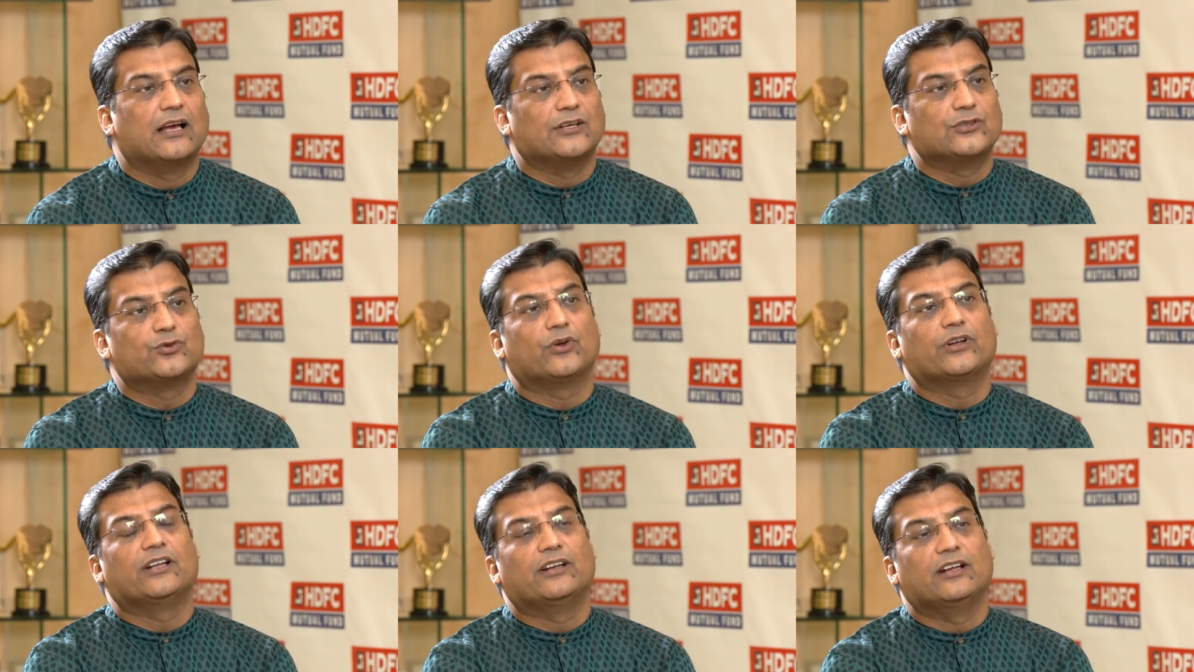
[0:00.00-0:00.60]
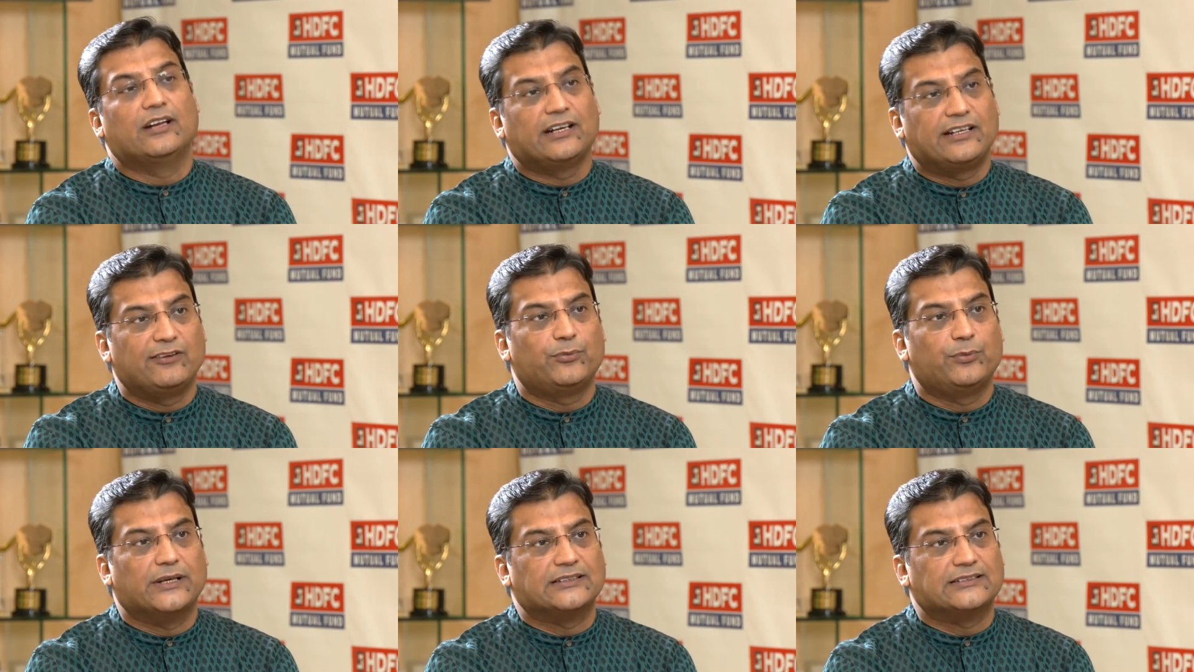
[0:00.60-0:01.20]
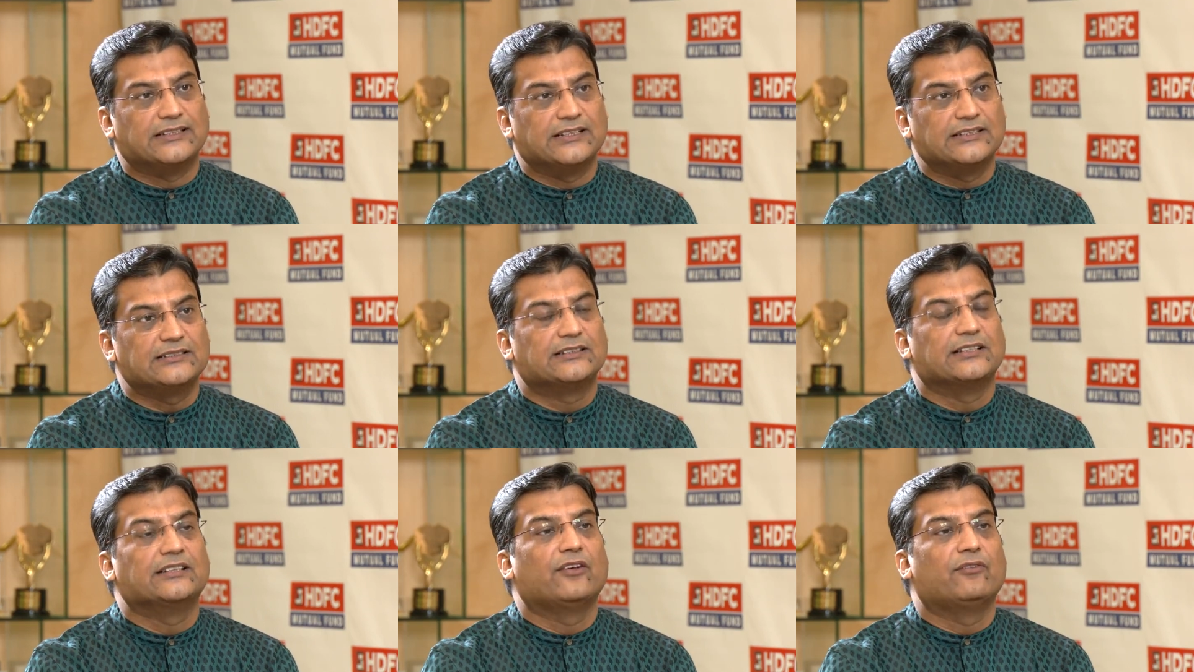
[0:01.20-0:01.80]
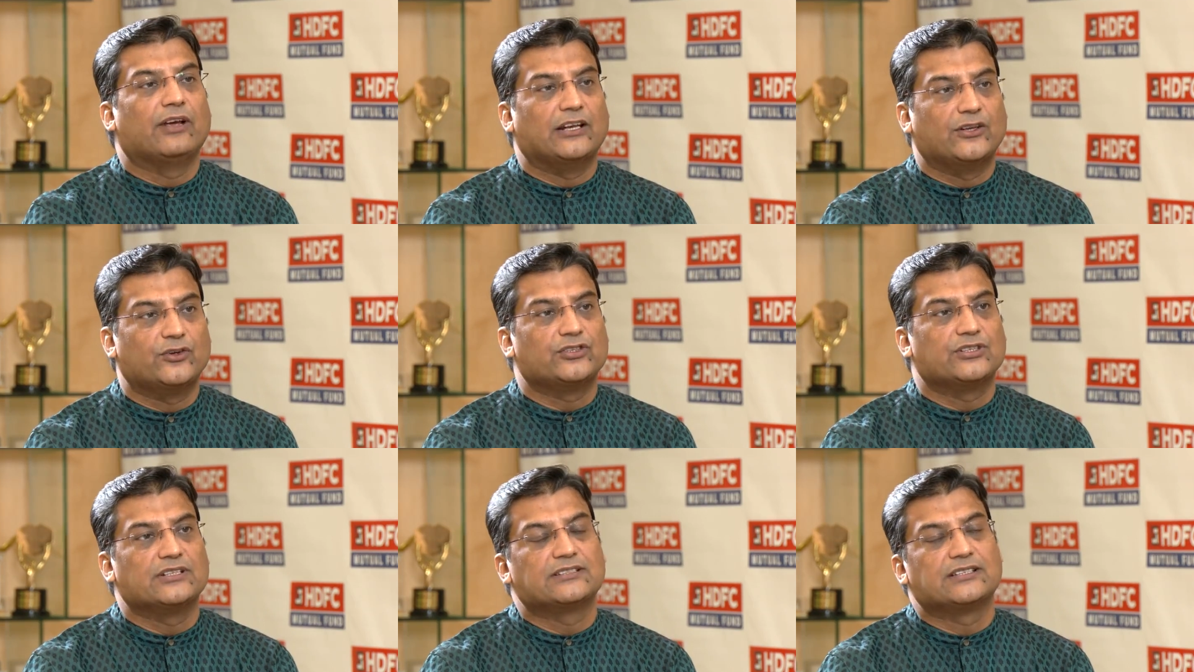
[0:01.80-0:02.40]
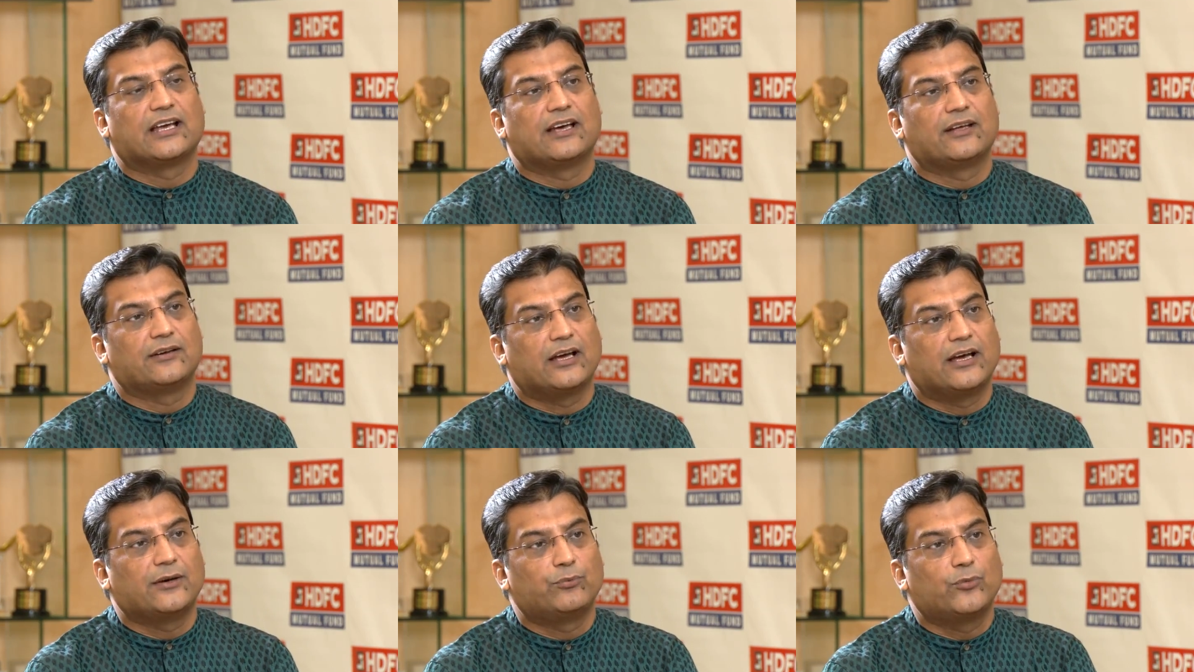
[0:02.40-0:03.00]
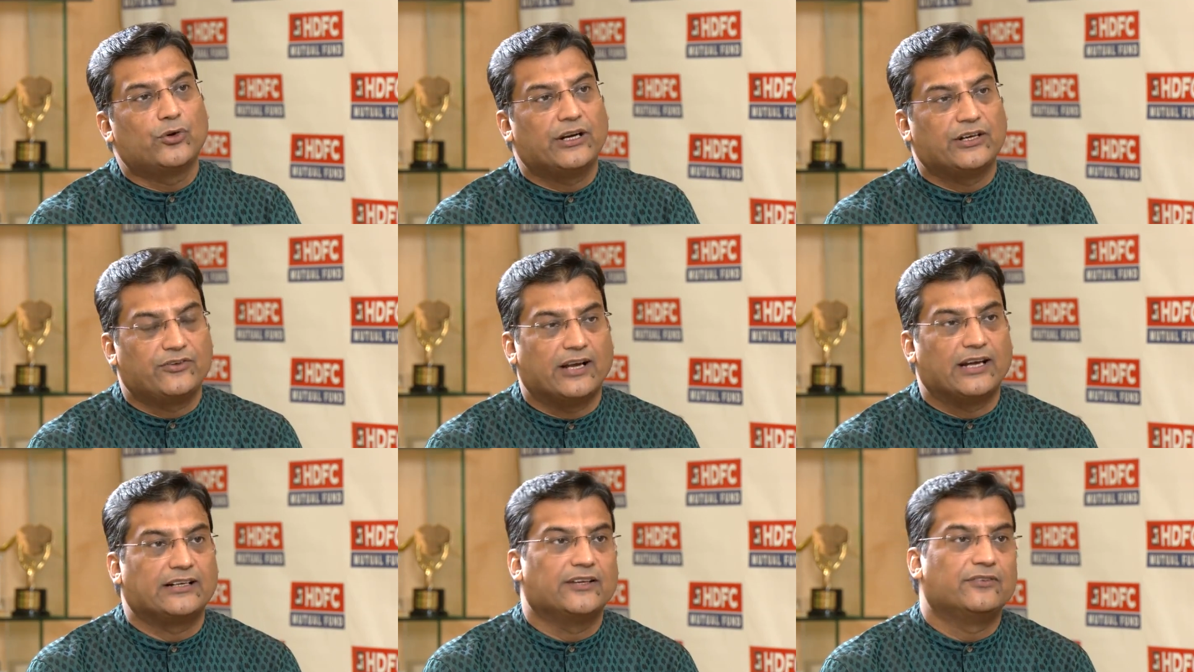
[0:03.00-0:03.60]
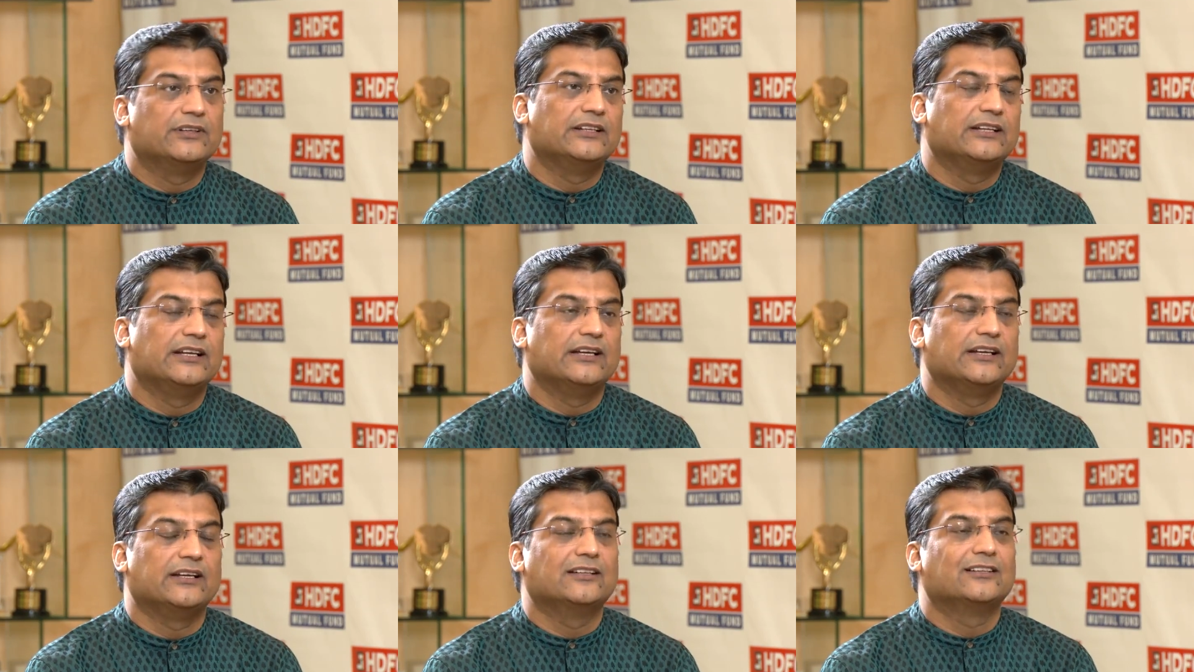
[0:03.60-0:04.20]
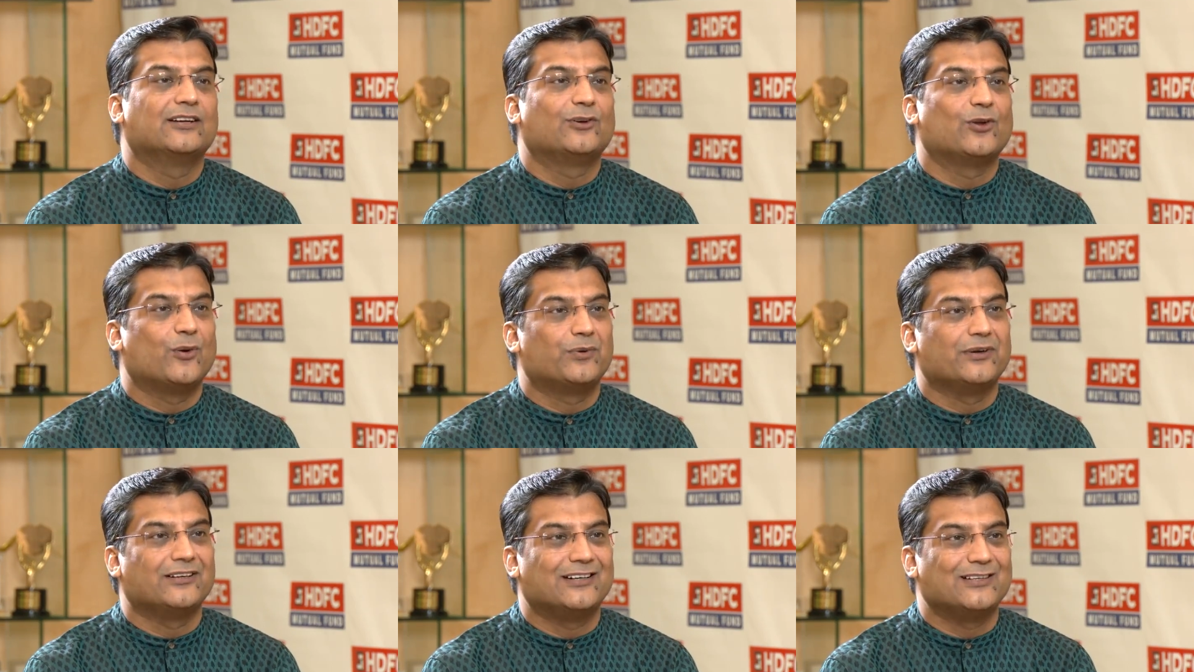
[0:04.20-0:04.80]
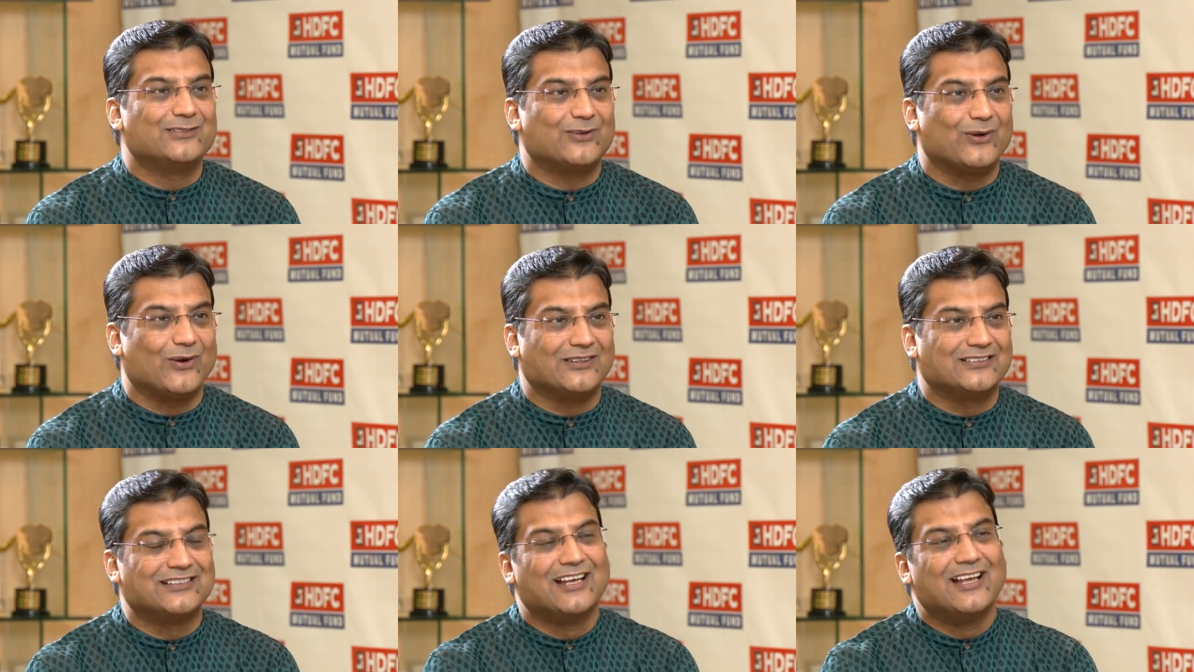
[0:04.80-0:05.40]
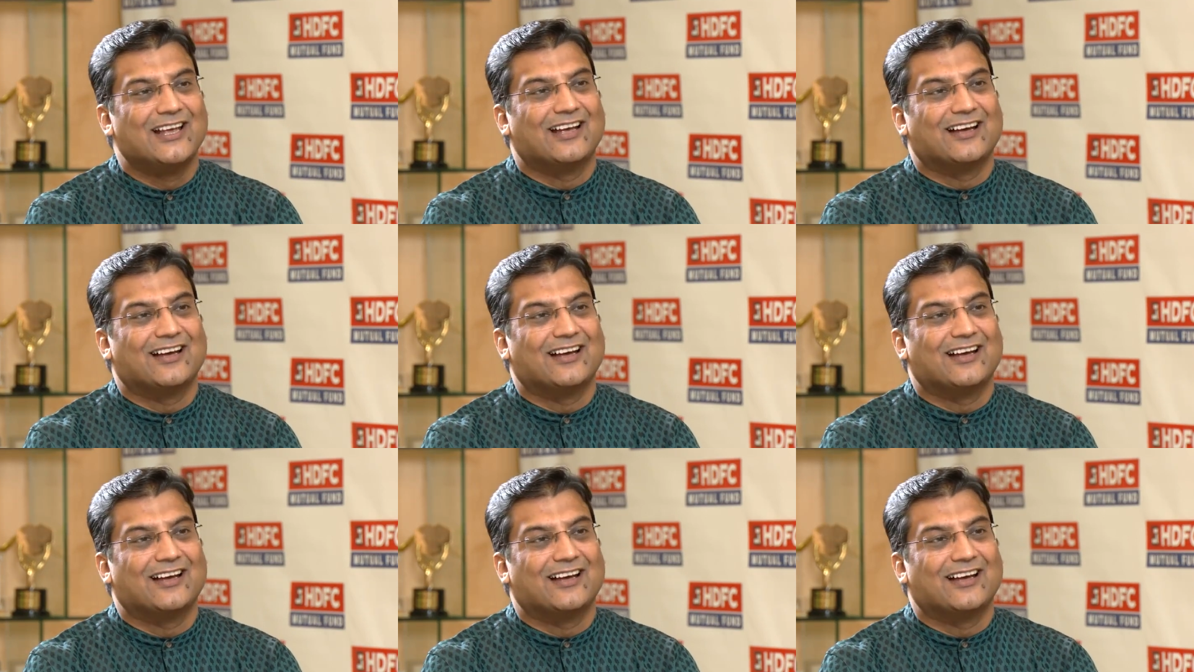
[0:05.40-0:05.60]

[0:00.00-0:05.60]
Uh, so on a relative basis, the valuations are, are more attractive in the, in the top 100 stocks.